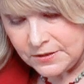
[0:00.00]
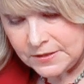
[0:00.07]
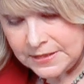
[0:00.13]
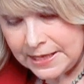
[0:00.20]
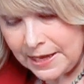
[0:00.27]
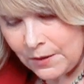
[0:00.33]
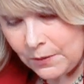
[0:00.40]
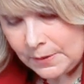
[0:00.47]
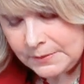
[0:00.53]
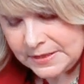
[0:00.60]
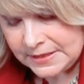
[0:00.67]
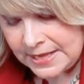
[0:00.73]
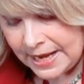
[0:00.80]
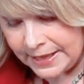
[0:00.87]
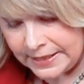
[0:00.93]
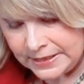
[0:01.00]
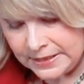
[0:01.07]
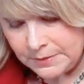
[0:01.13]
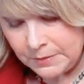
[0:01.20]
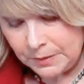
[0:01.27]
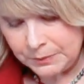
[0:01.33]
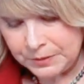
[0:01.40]
Do you see how I'm stacking
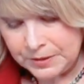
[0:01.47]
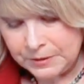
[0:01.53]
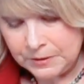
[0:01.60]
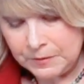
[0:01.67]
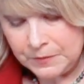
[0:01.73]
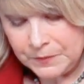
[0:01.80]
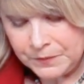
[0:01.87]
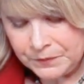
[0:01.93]
them up here?